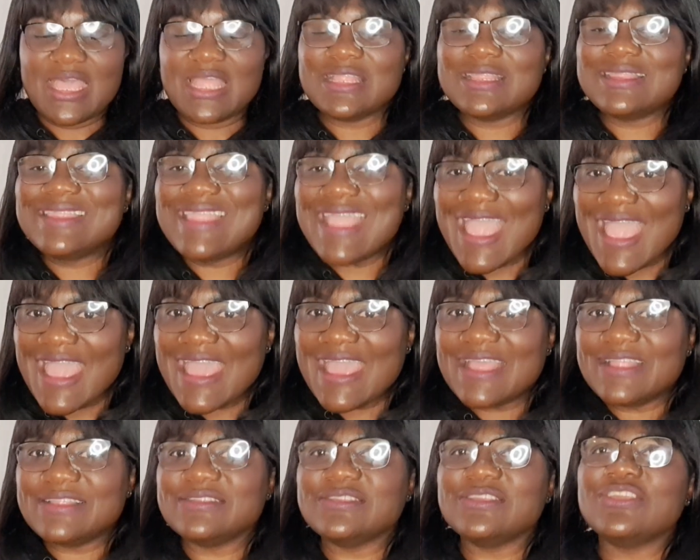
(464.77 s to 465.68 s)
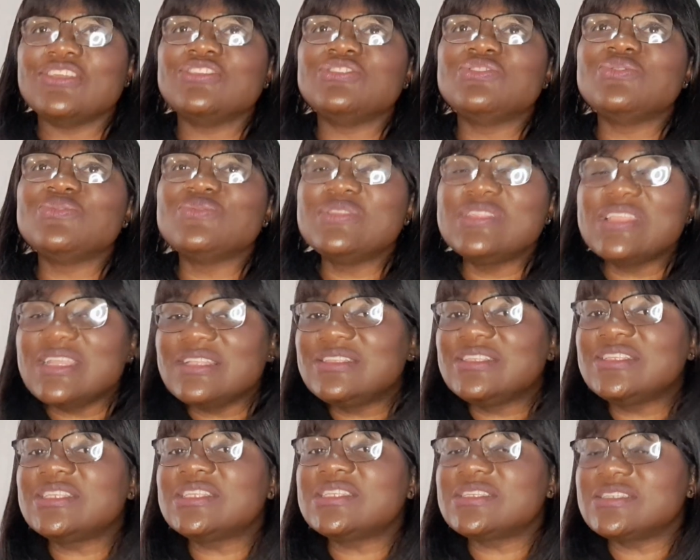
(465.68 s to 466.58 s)
Then you
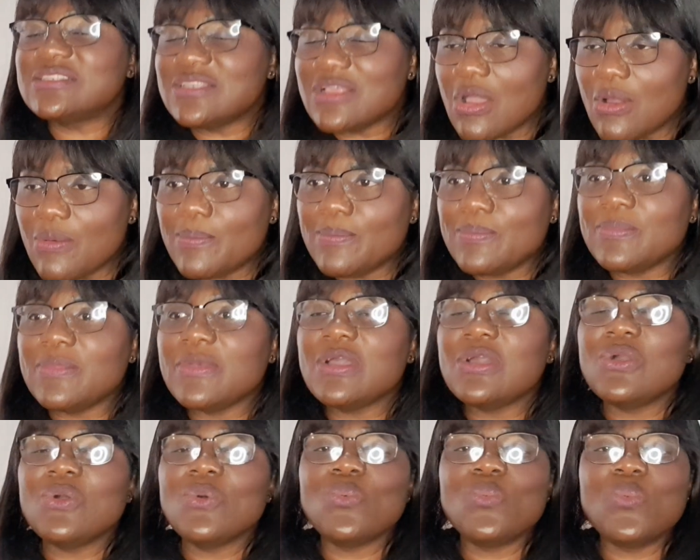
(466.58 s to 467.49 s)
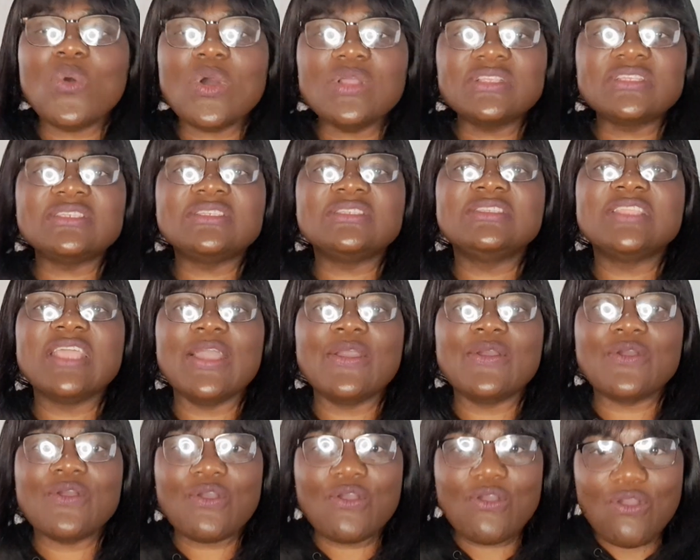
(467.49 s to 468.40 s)
need some, what they
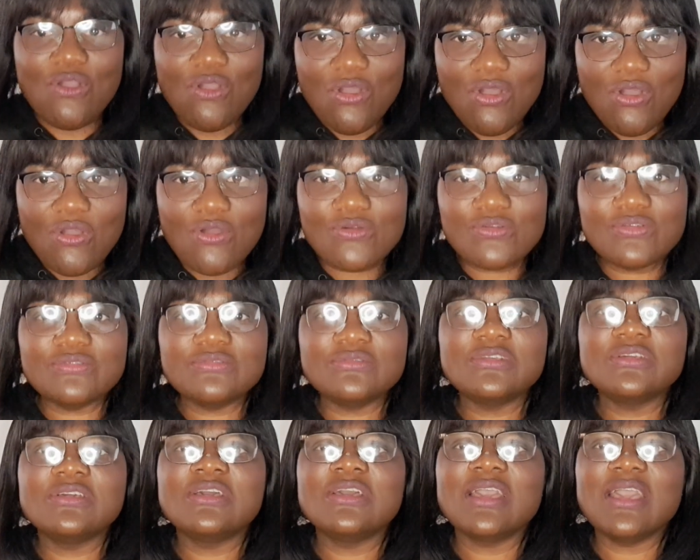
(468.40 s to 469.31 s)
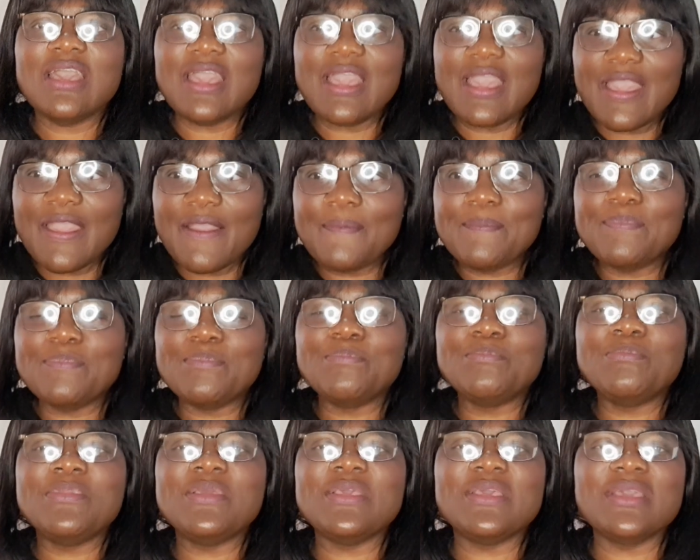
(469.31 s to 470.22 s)
call
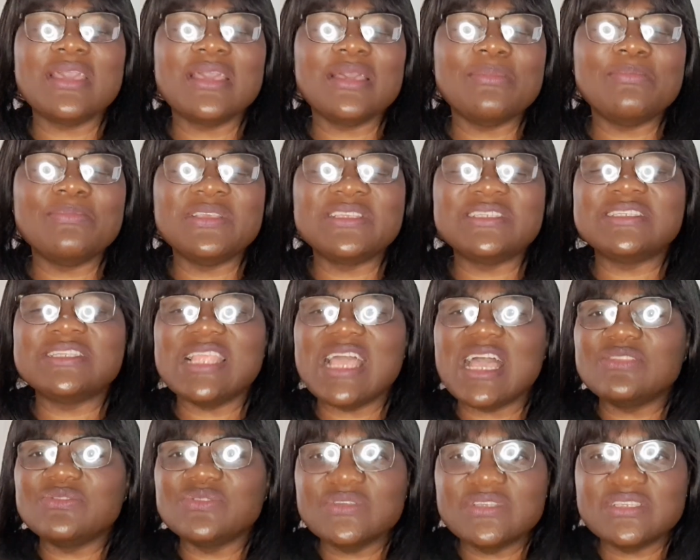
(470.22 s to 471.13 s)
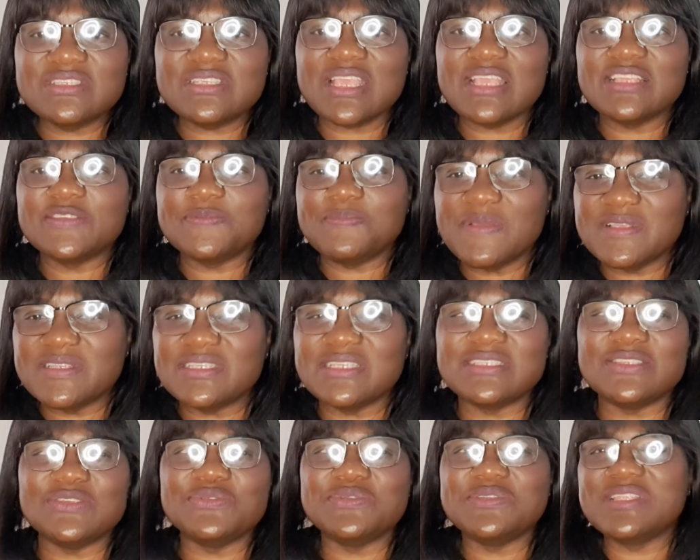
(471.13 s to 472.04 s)
miscellaneous
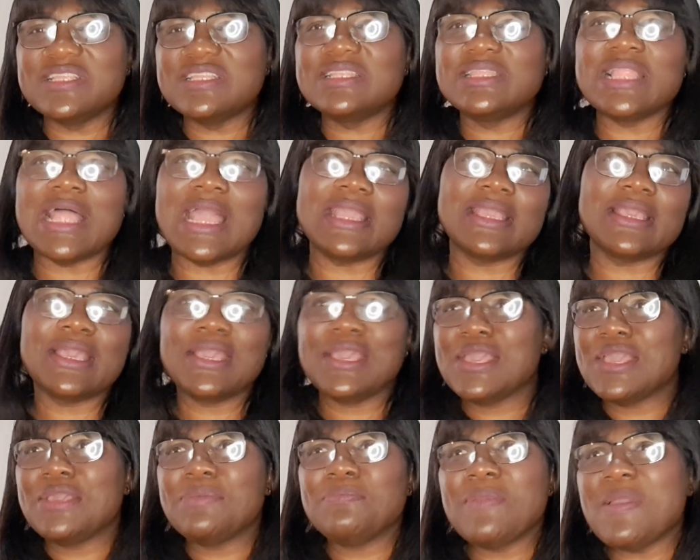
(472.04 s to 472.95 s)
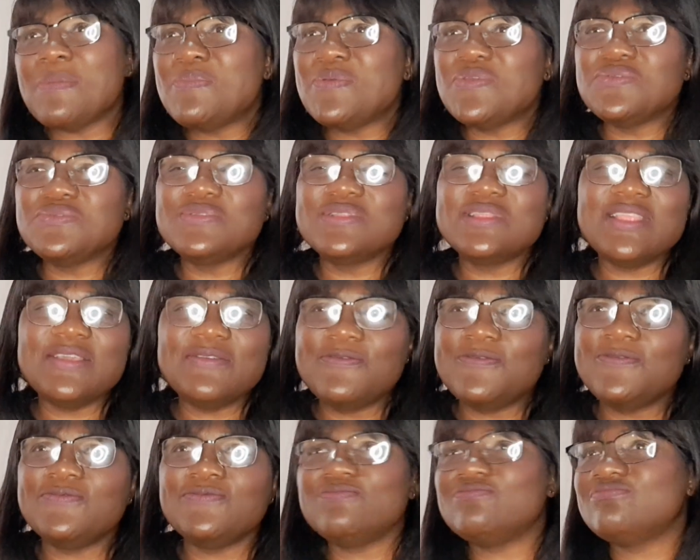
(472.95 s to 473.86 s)
expenses. You need, like, maybe you
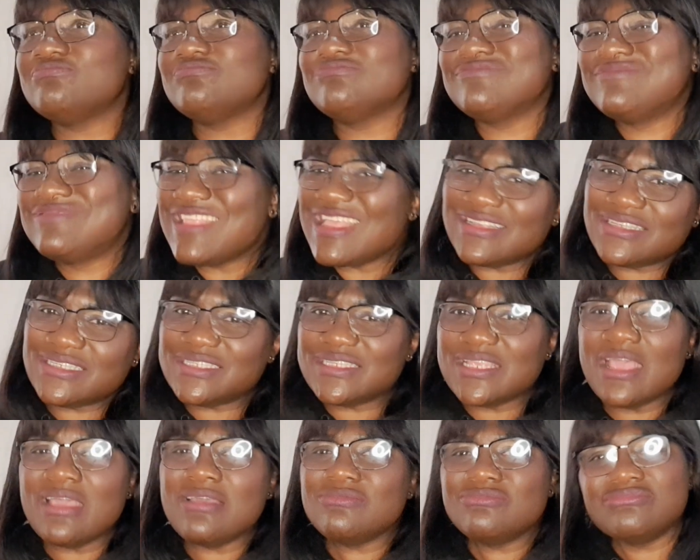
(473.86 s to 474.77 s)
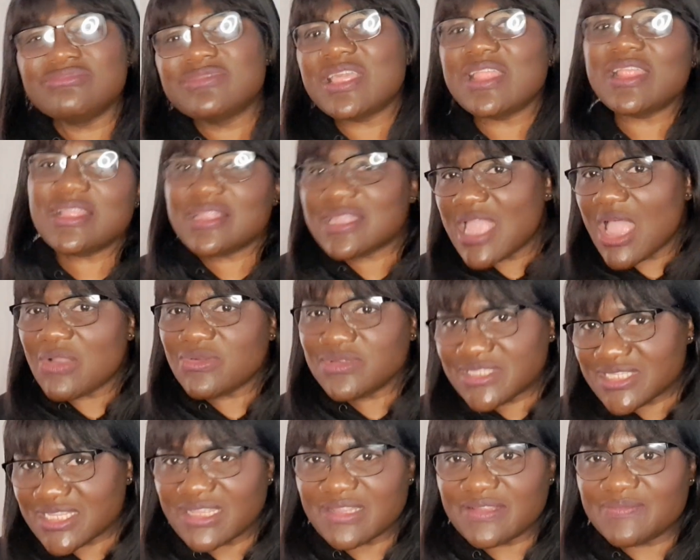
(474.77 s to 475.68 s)
leave, let's say,
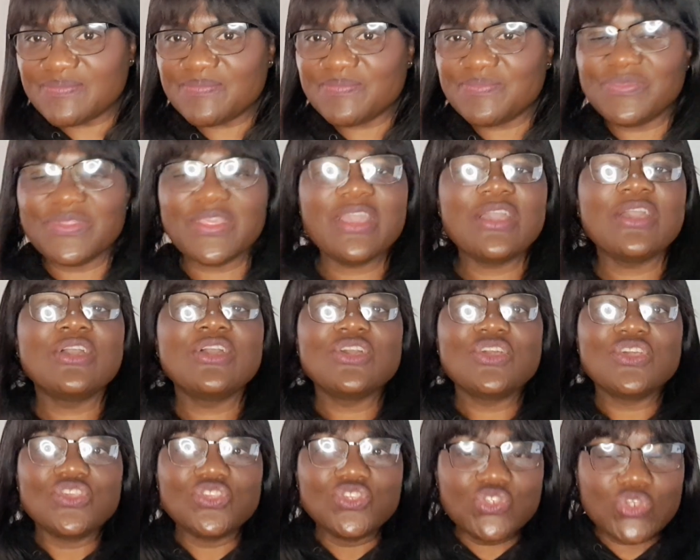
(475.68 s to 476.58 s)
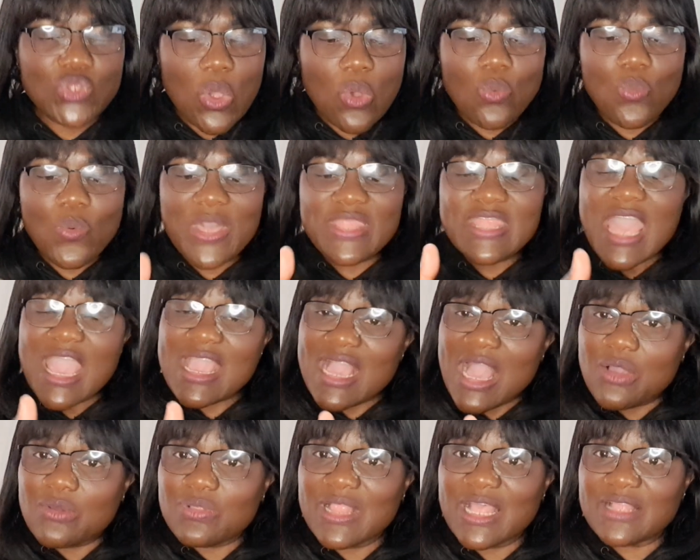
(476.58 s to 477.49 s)
3,000. So when I
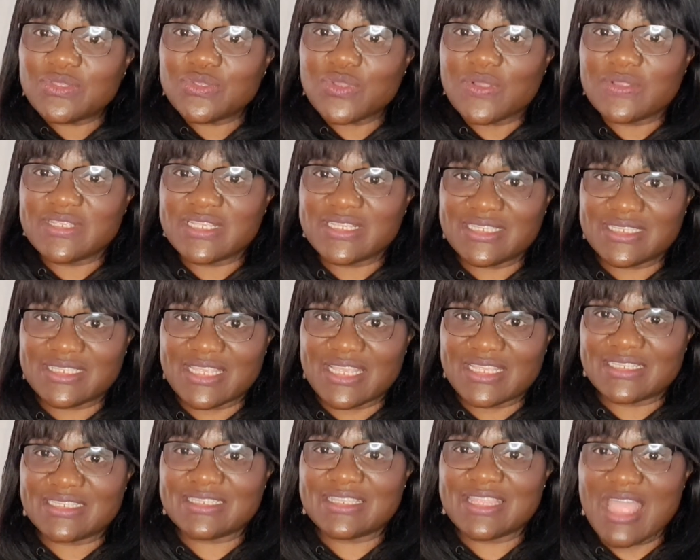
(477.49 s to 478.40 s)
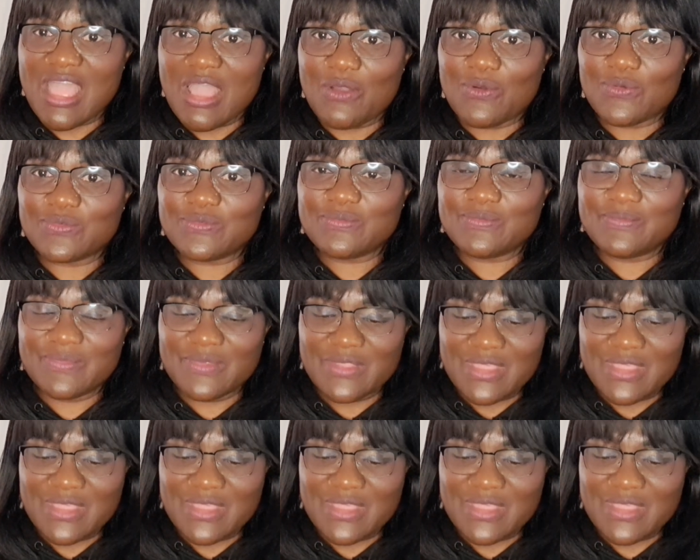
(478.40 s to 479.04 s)
calculate all these things now,